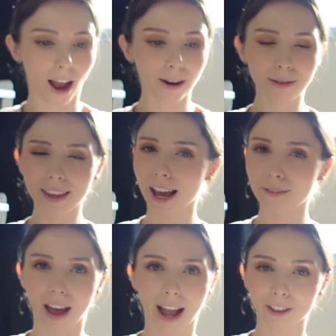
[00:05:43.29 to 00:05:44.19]
I don't think
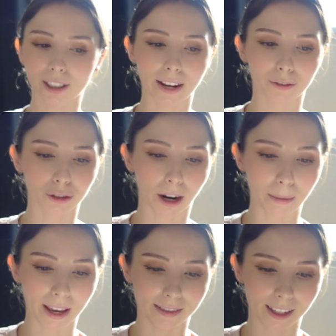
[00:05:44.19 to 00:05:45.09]
I've actually ever tried
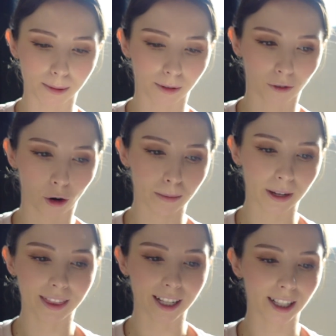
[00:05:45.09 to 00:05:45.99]
making these before,
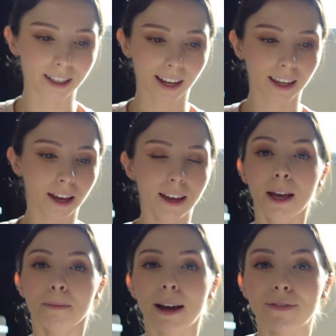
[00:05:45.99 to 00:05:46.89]
but this is like
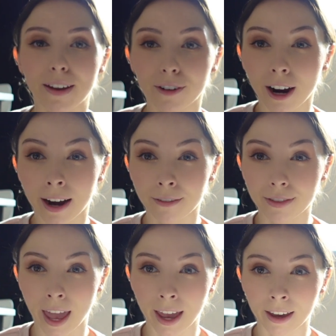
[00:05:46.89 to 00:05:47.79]
my favorite kind of
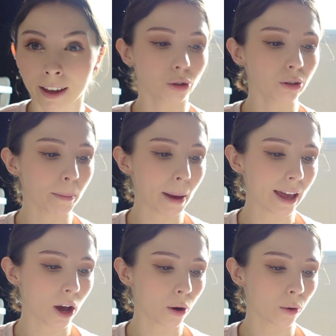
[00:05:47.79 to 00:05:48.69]
thing. Tuna
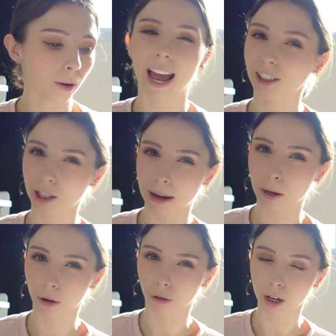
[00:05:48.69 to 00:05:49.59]
mayo. I actually made
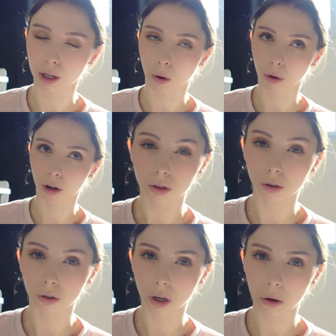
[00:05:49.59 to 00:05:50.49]
it with Greek yogurt.
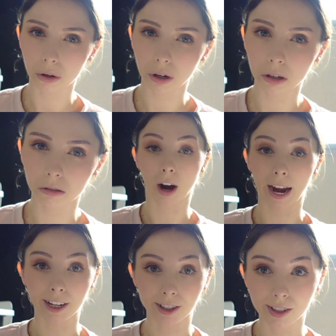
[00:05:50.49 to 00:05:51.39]
Tuna yogurt,
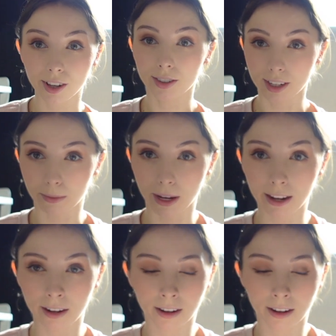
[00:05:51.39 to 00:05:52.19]
rice, seaweed.